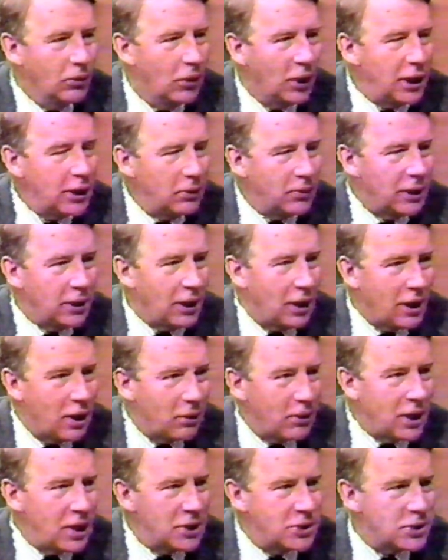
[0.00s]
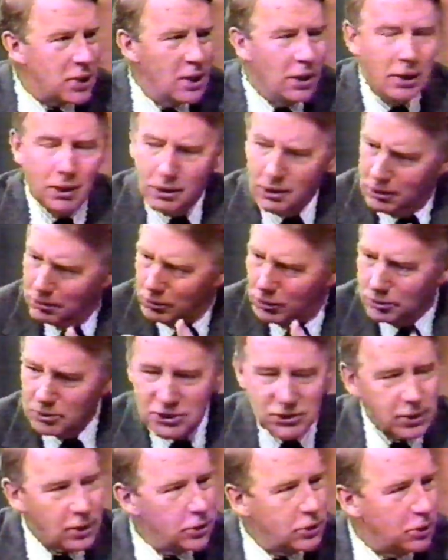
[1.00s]
Why do our eyes,
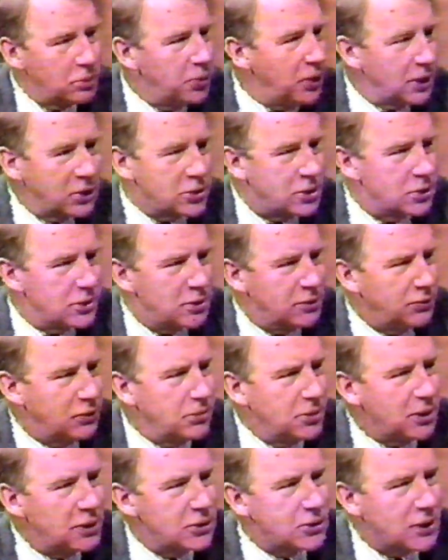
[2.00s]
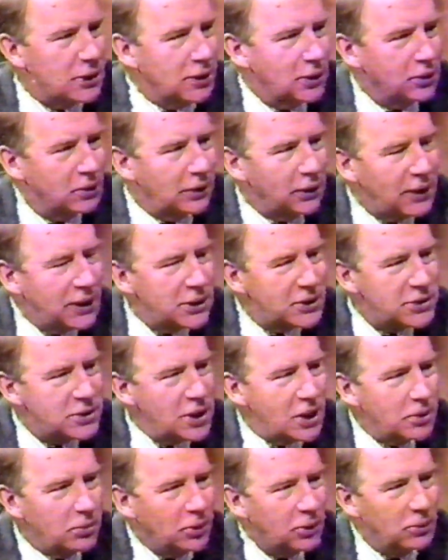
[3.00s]
when we saw your pictures a few minutes ago in the
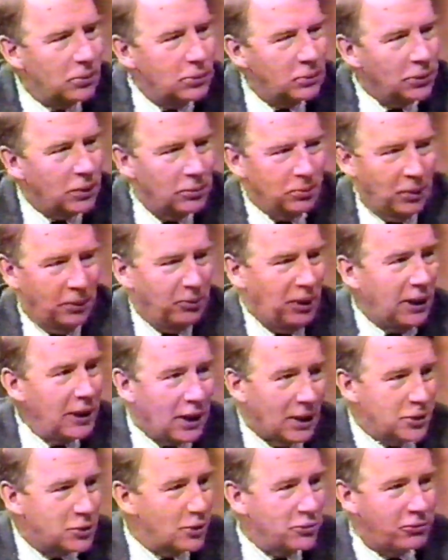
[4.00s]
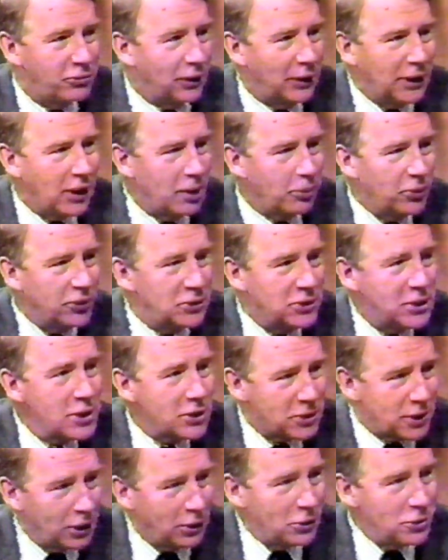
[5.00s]
last segment, well, my eyes were filling up with
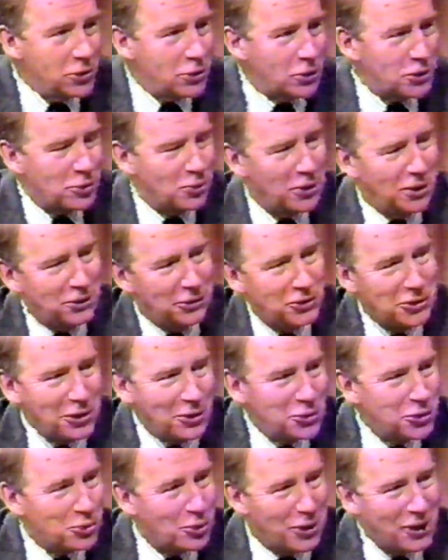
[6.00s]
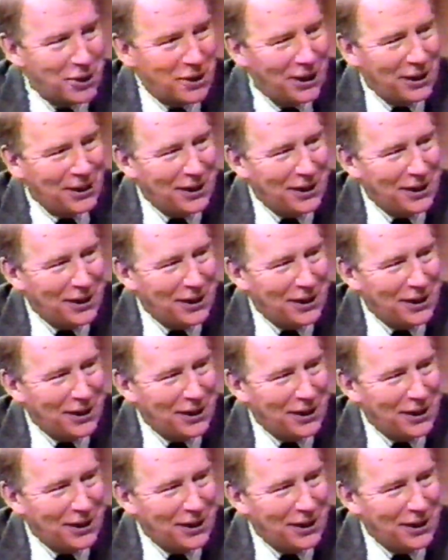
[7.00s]
tears. I know yours were and John's were.